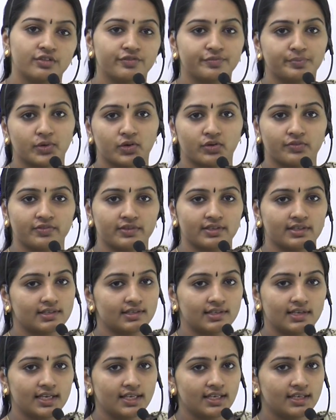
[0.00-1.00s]
of profit,
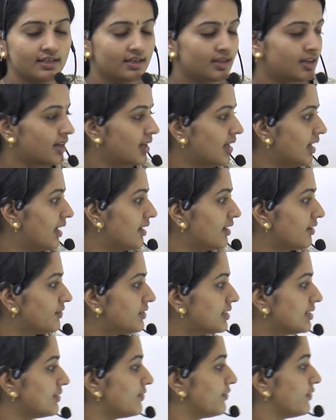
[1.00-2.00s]
right? And if
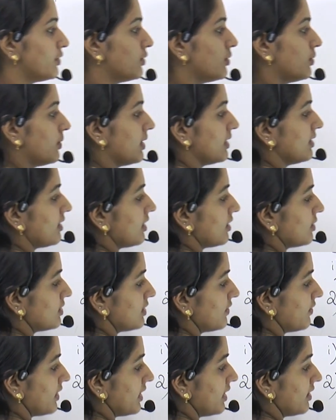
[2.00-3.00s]
this for
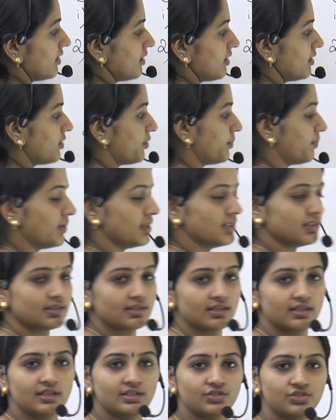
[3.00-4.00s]
1500 rupees,
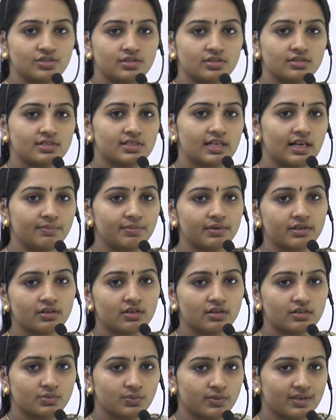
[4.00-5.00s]
each table
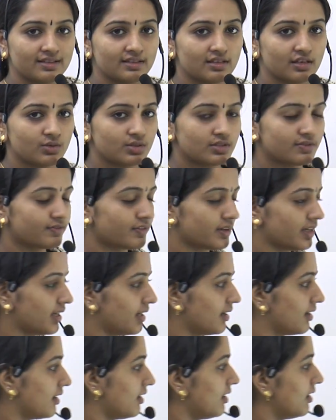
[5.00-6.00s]
costs
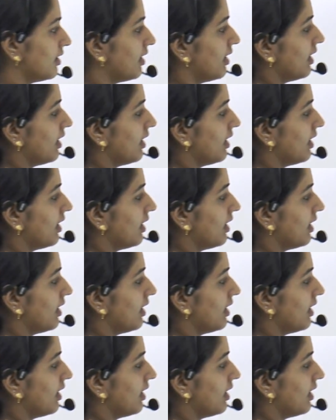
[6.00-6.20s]
1500,